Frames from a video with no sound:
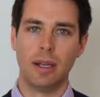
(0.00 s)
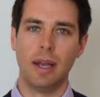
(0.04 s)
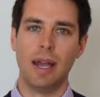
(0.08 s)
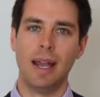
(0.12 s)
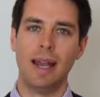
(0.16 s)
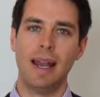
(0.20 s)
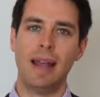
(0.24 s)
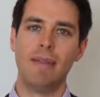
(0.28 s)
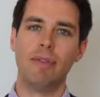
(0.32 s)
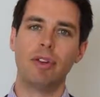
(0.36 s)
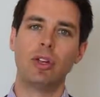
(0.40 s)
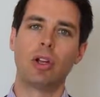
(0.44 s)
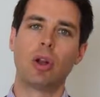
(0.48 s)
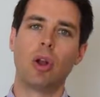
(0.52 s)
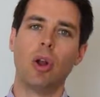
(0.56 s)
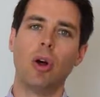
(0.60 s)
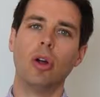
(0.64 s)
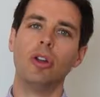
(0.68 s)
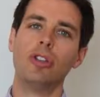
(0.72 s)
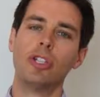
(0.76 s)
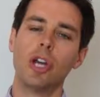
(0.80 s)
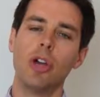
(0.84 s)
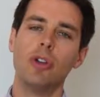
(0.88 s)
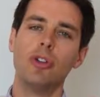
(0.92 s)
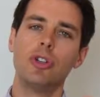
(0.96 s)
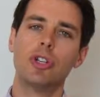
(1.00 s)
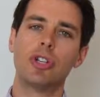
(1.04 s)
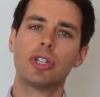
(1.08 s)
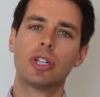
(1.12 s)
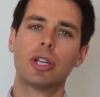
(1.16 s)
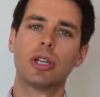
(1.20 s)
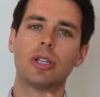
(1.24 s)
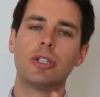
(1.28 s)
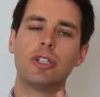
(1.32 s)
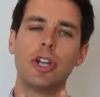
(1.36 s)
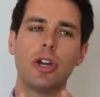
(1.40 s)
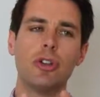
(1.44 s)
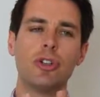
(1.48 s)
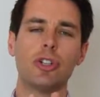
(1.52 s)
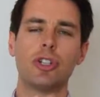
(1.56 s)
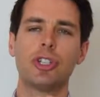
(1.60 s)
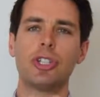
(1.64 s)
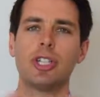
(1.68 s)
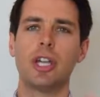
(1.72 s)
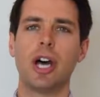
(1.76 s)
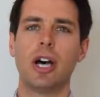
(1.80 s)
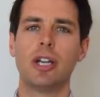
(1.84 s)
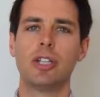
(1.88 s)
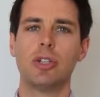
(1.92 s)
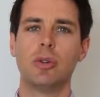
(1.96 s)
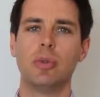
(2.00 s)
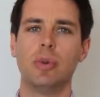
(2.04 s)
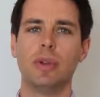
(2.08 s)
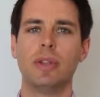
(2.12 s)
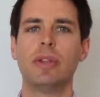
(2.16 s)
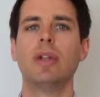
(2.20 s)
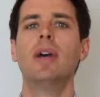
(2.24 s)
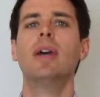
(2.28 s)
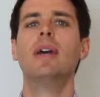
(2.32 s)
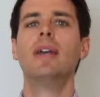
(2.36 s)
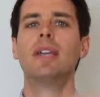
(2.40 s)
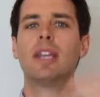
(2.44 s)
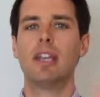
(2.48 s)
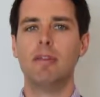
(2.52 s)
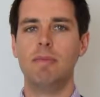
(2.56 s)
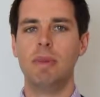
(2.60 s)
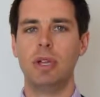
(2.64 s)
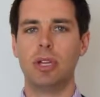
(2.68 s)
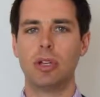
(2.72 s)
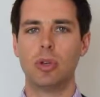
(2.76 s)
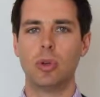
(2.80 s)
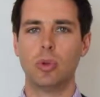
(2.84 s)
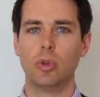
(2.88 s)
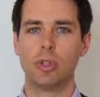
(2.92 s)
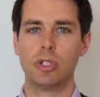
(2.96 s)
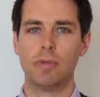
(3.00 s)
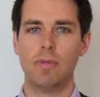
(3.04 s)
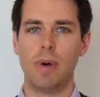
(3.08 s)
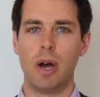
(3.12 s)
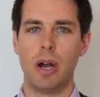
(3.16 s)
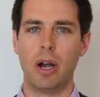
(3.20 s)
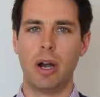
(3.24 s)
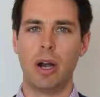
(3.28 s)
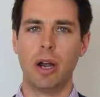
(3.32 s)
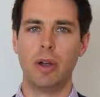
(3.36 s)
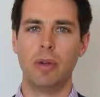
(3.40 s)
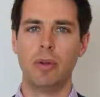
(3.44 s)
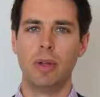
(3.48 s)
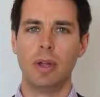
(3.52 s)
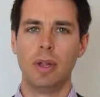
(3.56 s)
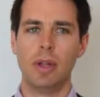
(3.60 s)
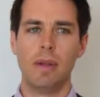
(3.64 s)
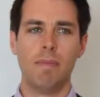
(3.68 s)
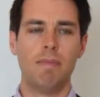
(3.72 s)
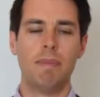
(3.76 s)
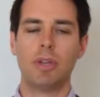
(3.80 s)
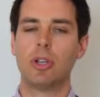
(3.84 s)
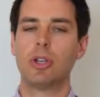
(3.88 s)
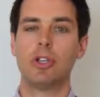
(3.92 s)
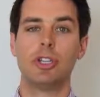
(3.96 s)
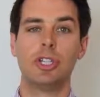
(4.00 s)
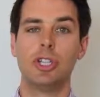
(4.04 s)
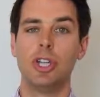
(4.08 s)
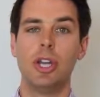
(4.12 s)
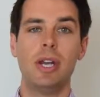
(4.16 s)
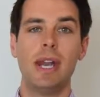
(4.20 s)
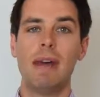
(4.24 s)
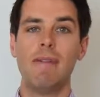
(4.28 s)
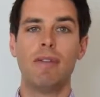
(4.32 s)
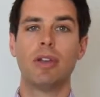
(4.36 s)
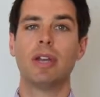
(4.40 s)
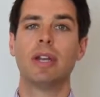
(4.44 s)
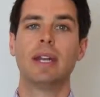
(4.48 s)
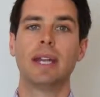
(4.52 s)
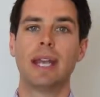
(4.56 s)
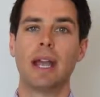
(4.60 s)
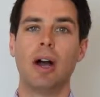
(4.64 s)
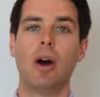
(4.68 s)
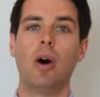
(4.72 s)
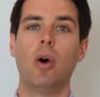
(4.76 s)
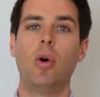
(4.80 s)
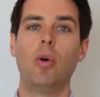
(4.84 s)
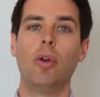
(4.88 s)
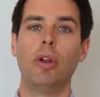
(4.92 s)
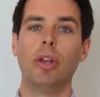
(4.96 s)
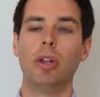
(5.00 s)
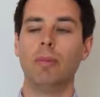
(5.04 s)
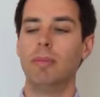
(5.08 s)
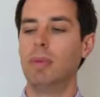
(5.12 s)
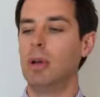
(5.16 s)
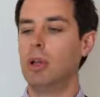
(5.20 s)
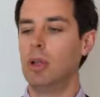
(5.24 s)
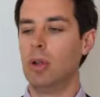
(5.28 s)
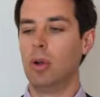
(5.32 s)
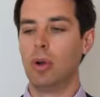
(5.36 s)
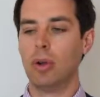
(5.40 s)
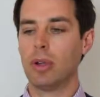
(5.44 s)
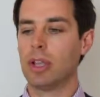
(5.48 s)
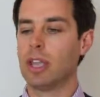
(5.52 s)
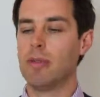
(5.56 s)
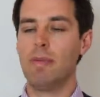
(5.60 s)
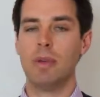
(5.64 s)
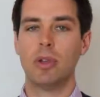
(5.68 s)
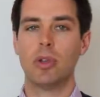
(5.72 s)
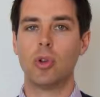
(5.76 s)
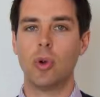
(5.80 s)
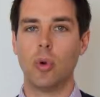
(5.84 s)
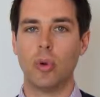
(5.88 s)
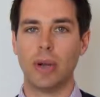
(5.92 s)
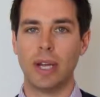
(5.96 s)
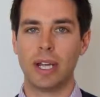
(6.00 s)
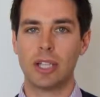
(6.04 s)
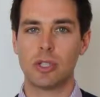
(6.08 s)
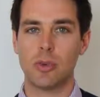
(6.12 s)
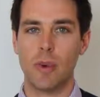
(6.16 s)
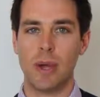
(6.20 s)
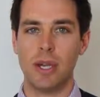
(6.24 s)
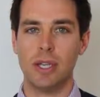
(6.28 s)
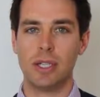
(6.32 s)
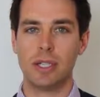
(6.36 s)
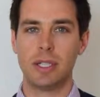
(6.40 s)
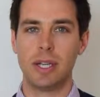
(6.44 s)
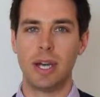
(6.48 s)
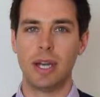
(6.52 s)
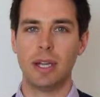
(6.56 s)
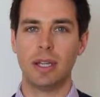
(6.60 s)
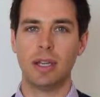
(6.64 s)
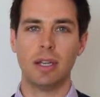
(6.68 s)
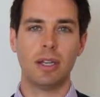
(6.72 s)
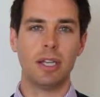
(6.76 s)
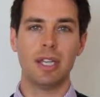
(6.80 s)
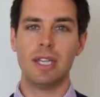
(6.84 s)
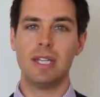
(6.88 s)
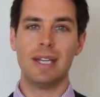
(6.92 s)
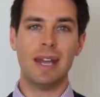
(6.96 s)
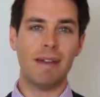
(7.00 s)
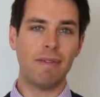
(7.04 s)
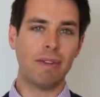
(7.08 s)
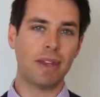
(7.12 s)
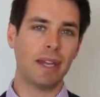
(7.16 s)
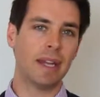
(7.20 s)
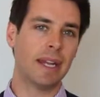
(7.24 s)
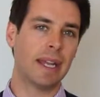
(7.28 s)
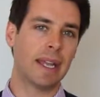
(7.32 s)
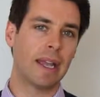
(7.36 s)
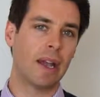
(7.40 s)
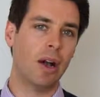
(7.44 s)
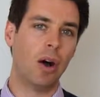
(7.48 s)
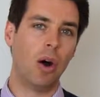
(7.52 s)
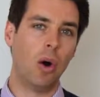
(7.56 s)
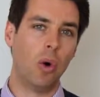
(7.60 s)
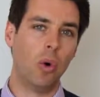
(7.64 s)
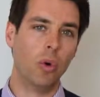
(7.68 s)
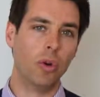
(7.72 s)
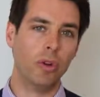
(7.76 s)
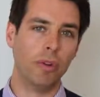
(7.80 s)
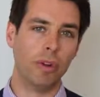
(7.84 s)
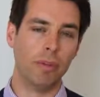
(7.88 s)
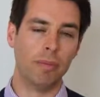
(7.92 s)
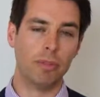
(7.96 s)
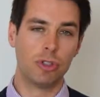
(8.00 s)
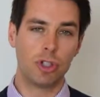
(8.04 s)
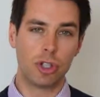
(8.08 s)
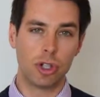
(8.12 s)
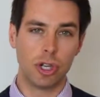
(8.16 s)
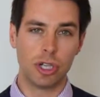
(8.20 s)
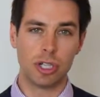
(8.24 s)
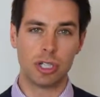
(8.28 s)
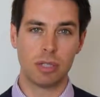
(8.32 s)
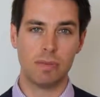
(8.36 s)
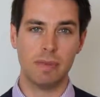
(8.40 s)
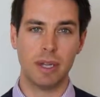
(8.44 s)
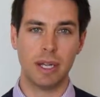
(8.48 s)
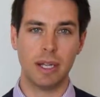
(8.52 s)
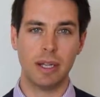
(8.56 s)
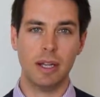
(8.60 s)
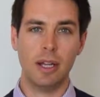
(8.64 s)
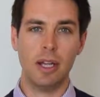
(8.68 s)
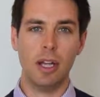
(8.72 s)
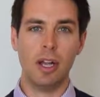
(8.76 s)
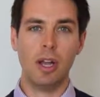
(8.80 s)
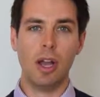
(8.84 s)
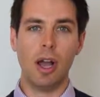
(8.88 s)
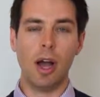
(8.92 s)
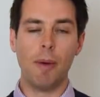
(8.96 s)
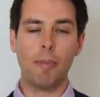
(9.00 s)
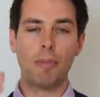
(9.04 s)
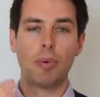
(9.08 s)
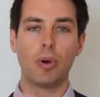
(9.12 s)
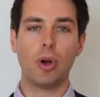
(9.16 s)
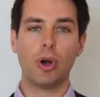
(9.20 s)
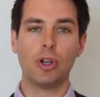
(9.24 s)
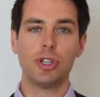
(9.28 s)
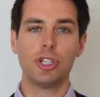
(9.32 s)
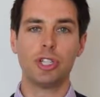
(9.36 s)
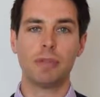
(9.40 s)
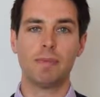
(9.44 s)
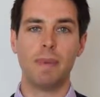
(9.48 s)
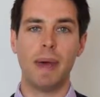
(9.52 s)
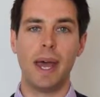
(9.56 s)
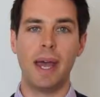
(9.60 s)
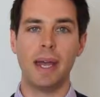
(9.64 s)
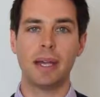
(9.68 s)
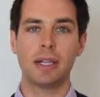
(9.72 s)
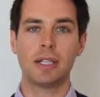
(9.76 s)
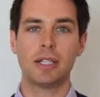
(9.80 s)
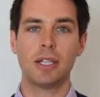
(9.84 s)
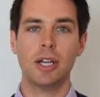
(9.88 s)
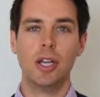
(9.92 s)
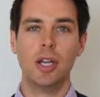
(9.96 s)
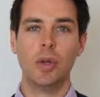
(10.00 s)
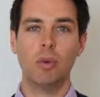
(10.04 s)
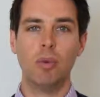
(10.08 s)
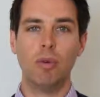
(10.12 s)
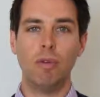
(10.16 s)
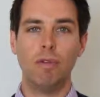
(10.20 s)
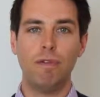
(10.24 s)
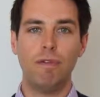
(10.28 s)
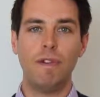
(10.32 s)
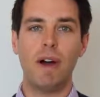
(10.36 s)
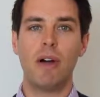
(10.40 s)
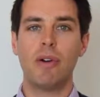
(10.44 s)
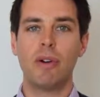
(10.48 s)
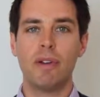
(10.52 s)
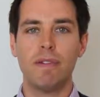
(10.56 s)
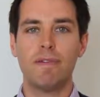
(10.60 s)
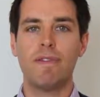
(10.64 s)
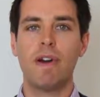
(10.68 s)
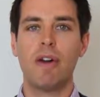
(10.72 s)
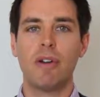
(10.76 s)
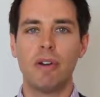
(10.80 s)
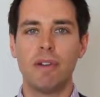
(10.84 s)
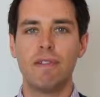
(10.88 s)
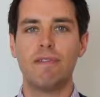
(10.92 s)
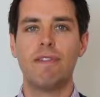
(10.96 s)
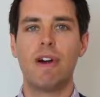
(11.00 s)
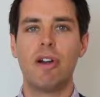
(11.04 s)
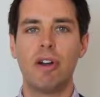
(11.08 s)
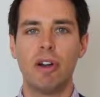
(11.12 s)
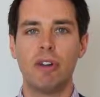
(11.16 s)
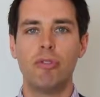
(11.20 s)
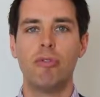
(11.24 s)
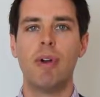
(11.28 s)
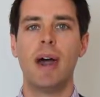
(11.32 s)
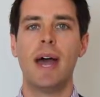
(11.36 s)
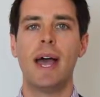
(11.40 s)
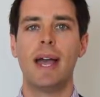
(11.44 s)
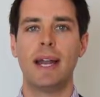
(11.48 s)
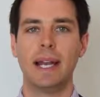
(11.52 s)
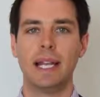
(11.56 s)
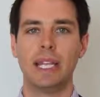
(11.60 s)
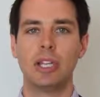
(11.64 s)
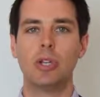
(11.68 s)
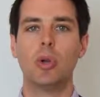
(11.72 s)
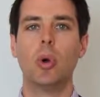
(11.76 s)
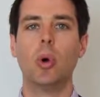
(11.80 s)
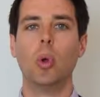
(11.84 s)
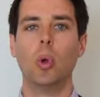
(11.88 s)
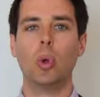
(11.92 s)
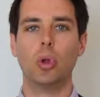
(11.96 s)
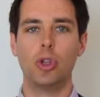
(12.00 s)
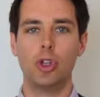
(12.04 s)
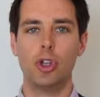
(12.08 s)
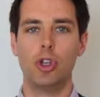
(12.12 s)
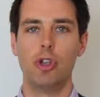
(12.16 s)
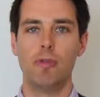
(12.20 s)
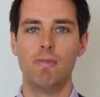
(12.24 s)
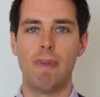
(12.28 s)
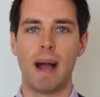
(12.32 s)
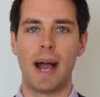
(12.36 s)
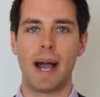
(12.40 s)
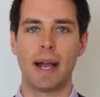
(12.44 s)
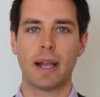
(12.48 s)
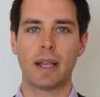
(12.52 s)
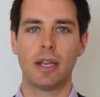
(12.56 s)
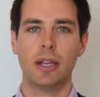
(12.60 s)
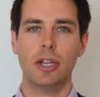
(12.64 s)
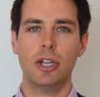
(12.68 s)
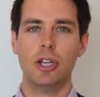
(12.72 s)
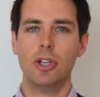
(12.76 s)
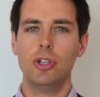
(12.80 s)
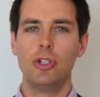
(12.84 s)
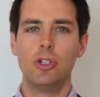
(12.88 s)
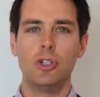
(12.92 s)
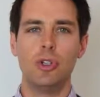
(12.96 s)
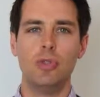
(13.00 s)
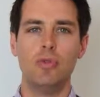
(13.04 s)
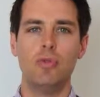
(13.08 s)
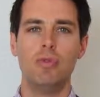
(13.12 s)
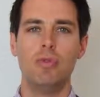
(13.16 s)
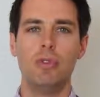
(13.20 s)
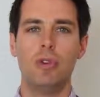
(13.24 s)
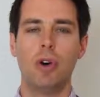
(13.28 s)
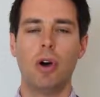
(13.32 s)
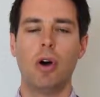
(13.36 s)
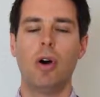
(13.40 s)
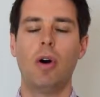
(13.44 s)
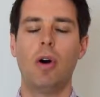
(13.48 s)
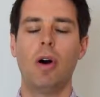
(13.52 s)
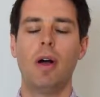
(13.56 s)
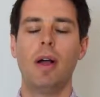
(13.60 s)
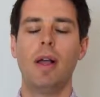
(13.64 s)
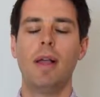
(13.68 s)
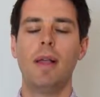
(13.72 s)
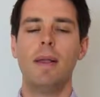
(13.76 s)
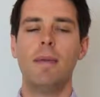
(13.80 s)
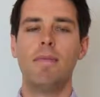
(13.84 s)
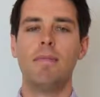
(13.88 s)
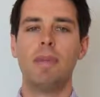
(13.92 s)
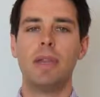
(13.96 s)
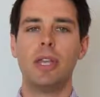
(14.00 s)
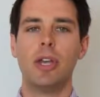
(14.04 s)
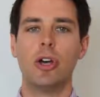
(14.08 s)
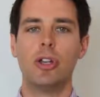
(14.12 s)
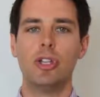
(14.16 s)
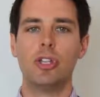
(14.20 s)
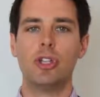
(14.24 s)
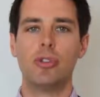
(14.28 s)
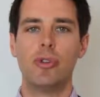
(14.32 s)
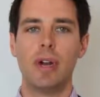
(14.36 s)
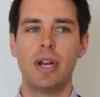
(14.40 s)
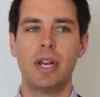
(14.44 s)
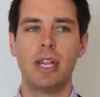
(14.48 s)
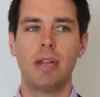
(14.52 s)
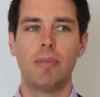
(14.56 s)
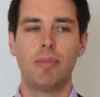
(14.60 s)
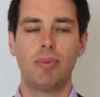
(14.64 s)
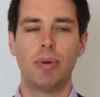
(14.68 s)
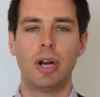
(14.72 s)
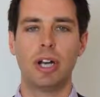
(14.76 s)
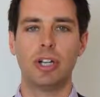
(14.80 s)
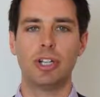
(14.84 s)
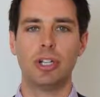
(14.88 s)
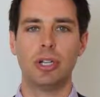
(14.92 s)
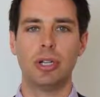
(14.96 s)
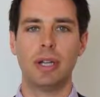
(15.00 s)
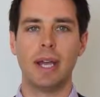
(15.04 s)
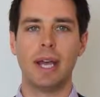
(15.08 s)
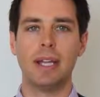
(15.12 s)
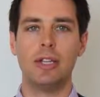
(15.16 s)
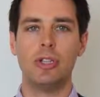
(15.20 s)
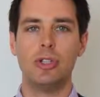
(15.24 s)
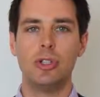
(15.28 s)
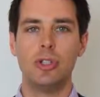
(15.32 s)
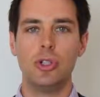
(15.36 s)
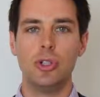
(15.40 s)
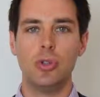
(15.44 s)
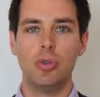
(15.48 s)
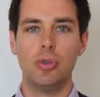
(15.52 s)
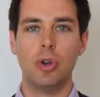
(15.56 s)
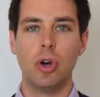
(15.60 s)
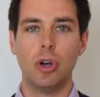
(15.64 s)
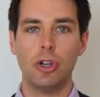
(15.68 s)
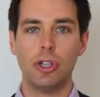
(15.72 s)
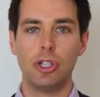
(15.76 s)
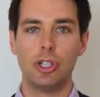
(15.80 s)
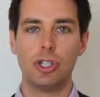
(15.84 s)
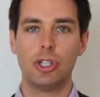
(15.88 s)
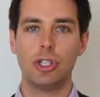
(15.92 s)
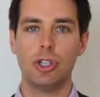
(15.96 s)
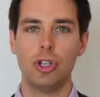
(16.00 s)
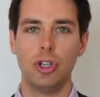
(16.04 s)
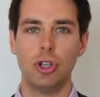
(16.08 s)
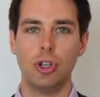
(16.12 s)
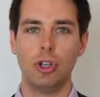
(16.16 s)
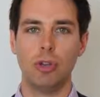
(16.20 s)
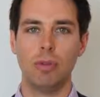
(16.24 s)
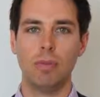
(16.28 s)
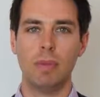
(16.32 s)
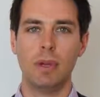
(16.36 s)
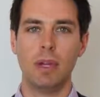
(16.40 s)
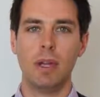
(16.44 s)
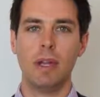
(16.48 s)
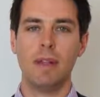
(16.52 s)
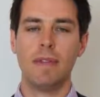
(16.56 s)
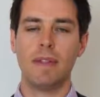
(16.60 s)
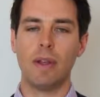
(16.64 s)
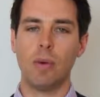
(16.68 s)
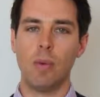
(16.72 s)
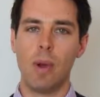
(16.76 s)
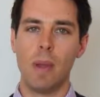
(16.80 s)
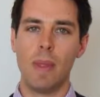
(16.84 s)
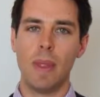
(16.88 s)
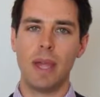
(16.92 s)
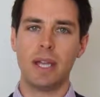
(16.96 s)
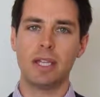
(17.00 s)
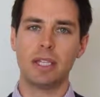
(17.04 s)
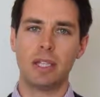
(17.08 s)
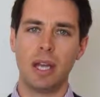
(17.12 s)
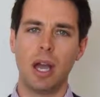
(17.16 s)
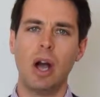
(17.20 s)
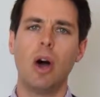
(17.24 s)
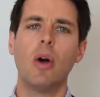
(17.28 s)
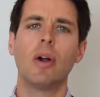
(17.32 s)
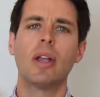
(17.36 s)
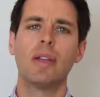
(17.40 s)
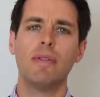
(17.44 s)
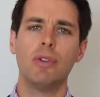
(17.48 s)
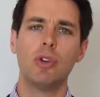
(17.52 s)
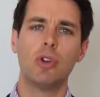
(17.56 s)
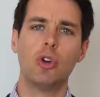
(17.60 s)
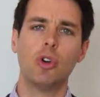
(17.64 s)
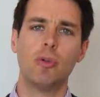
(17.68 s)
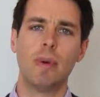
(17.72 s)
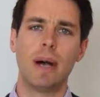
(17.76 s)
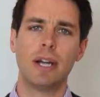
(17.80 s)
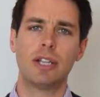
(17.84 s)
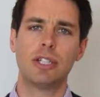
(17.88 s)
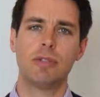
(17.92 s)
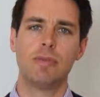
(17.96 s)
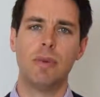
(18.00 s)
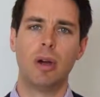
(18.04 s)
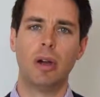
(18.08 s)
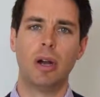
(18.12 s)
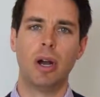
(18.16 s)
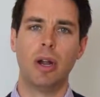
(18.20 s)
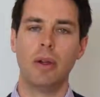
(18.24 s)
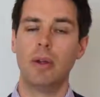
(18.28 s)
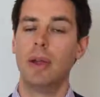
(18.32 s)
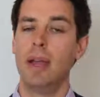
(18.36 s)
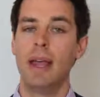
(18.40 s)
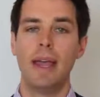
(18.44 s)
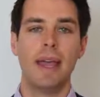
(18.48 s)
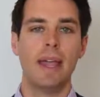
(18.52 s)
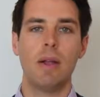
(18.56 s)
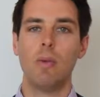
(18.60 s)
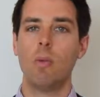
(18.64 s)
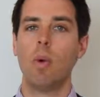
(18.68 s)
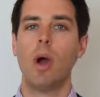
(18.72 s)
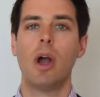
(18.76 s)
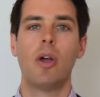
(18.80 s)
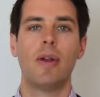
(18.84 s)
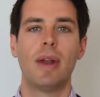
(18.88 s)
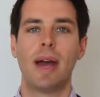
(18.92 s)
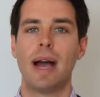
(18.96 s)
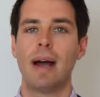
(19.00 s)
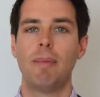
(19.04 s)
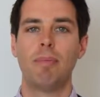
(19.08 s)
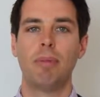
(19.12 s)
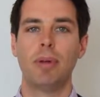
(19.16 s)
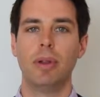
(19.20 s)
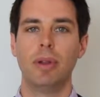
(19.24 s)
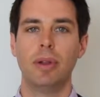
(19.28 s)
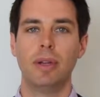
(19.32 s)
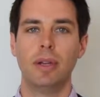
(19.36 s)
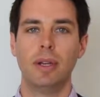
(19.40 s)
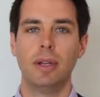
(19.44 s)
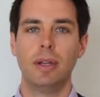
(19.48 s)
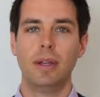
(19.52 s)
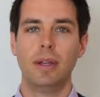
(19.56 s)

11 o'clock. Don't just start it with, give me a call tomorrow, because you're never going to get hold of them. Give me a call next Wednesday. You're never going to get hold of them. Trust me. A prospect will very, very, very rarely call you back. Do not be under any impression, and do not assume that when they say, I'll give you a call back tomorrow, it won't happen.